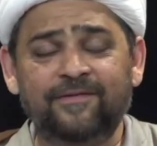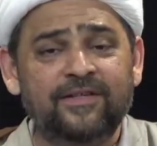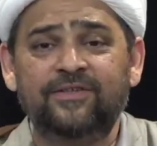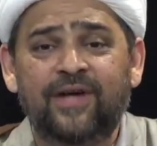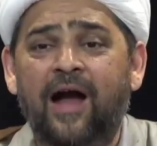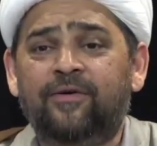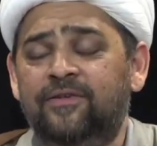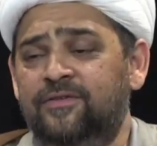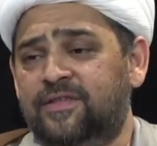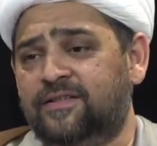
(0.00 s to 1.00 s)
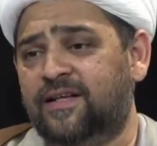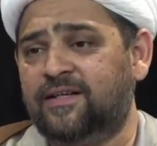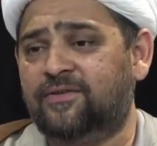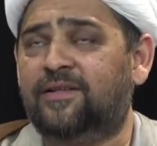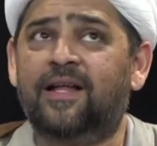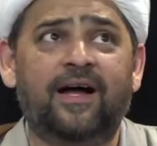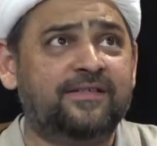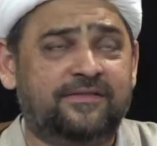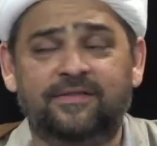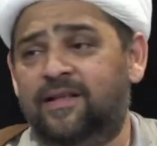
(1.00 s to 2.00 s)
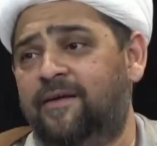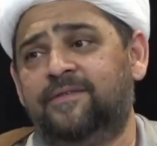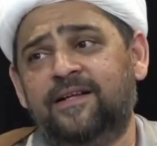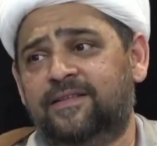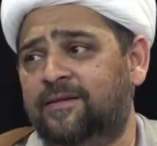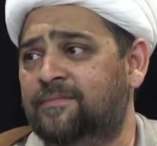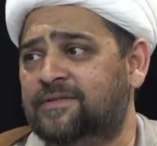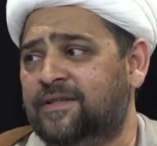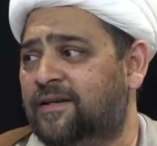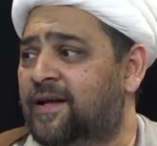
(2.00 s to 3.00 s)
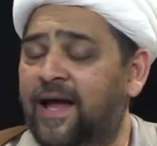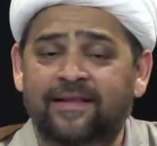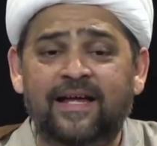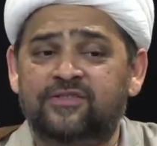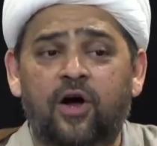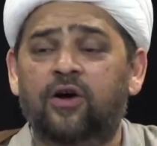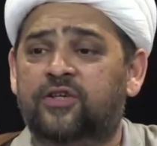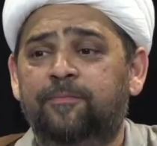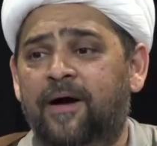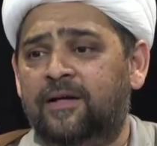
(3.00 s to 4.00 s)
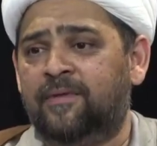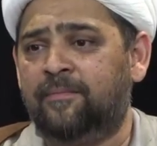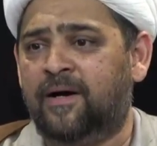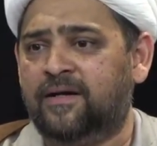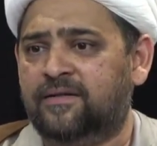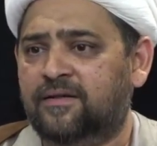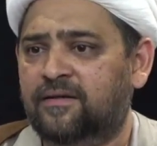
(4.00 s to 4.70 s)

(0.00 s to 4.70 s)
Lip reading: then how can you say, thank you, Allah, I still have that thing missing, and that's occupying my mind.